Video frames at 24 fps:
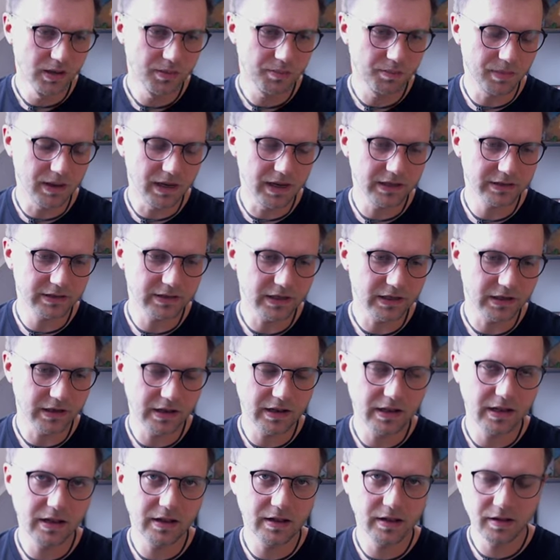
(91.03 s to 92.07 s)
but
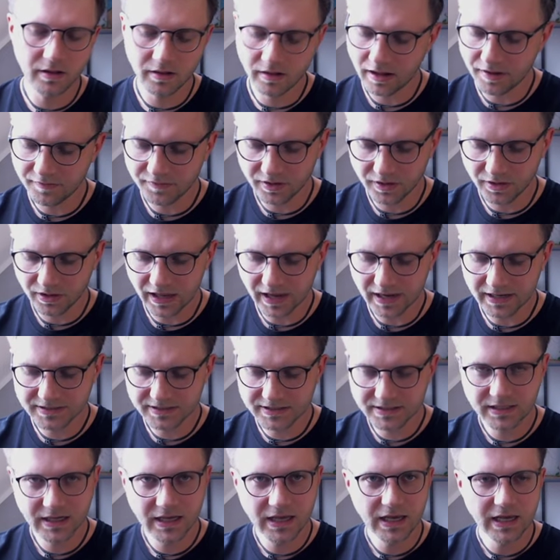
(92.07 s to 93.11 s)

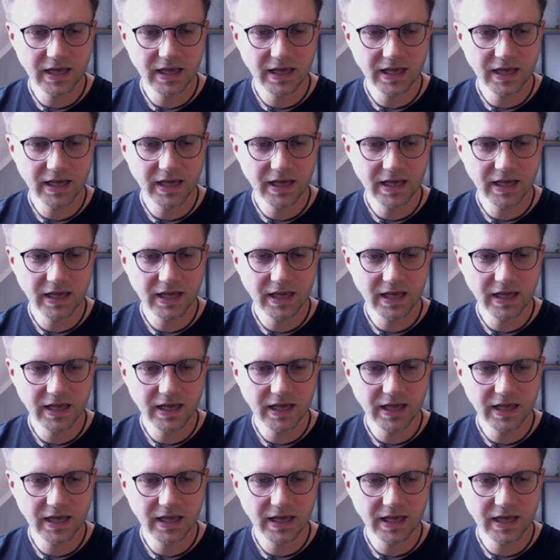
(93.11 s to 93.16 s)
nevertheless,